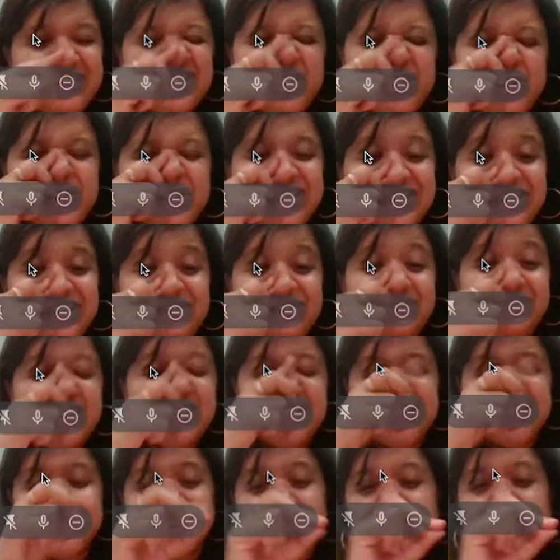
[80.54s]
you see, which
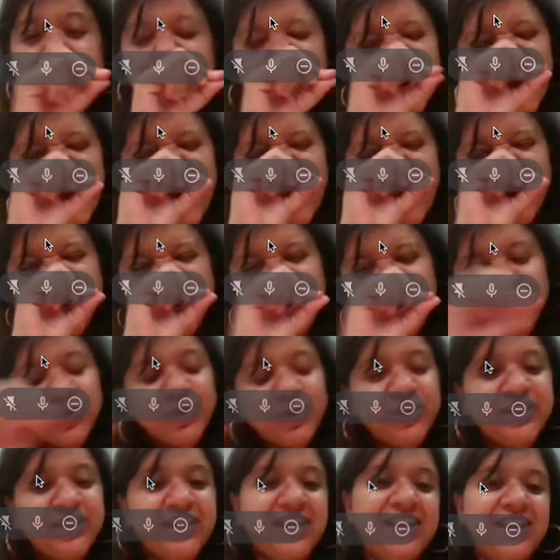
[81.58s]
is so,
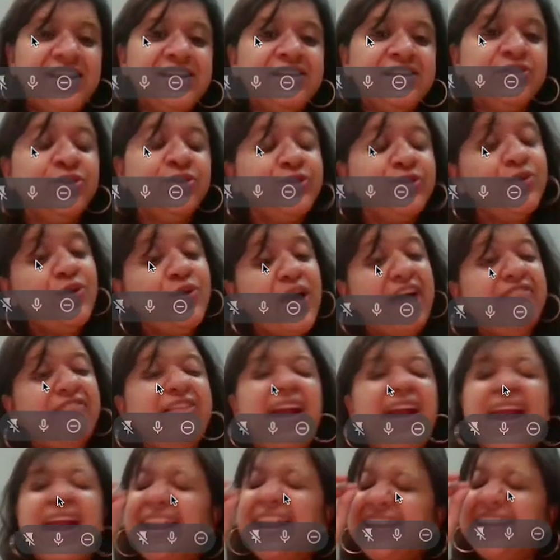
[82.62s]
thin? Do you have
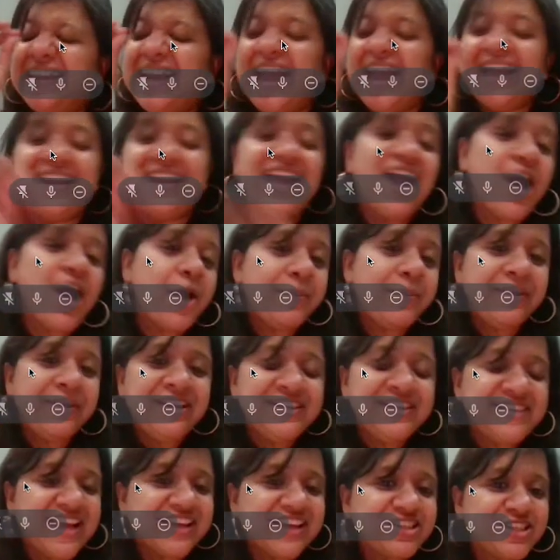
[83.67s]
any idea how many
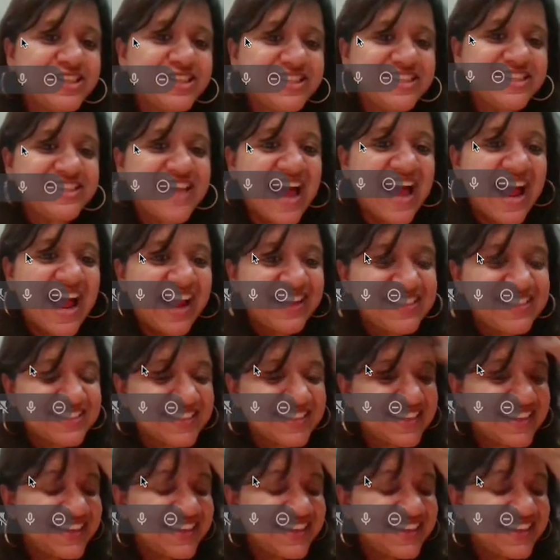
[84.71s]
sections it has?